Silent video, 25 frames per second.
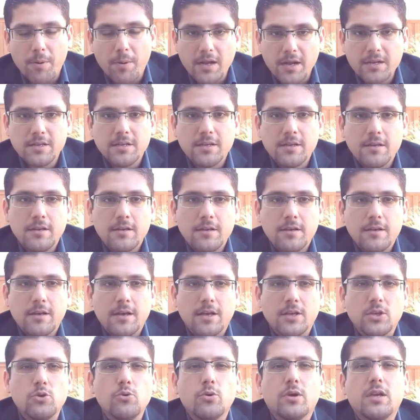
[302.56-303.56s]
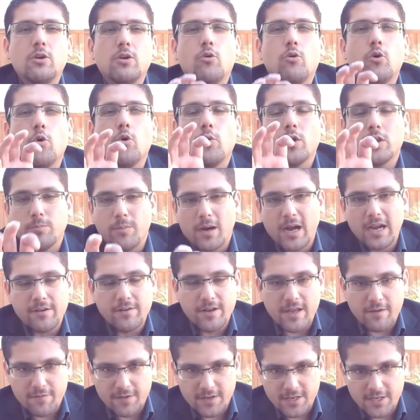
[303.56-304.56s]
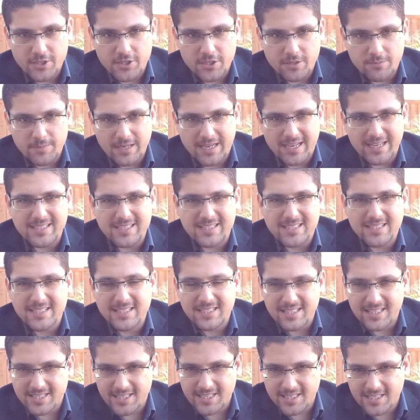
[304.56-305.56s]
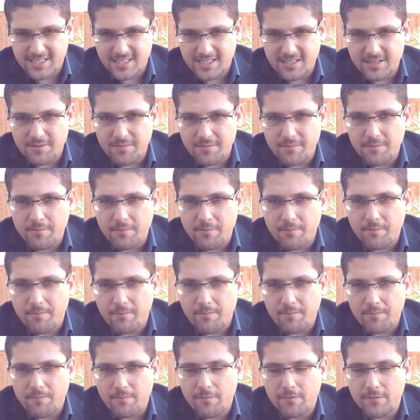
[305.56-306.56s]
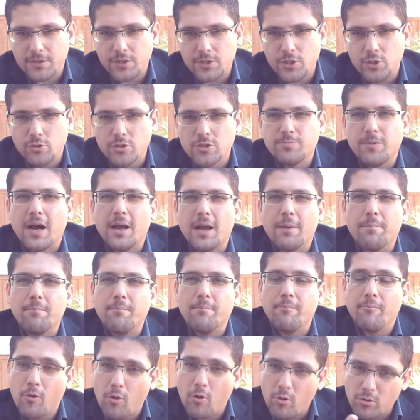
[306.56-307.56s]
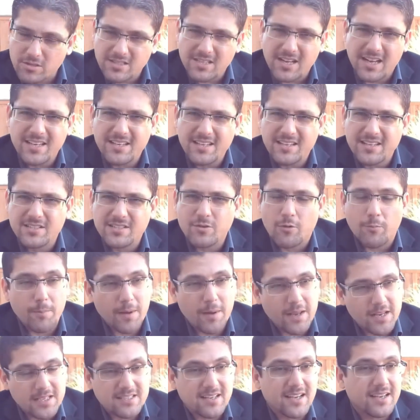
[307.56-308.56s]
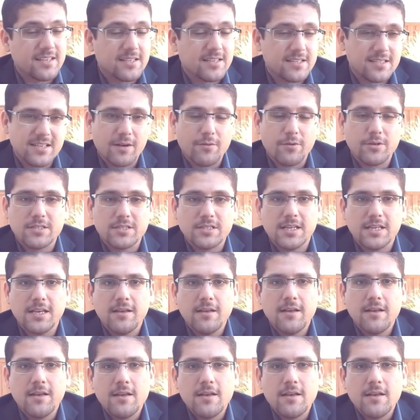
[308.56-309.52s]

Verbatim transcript: but you go with my definition because this is used by most scientists or many scientists i would say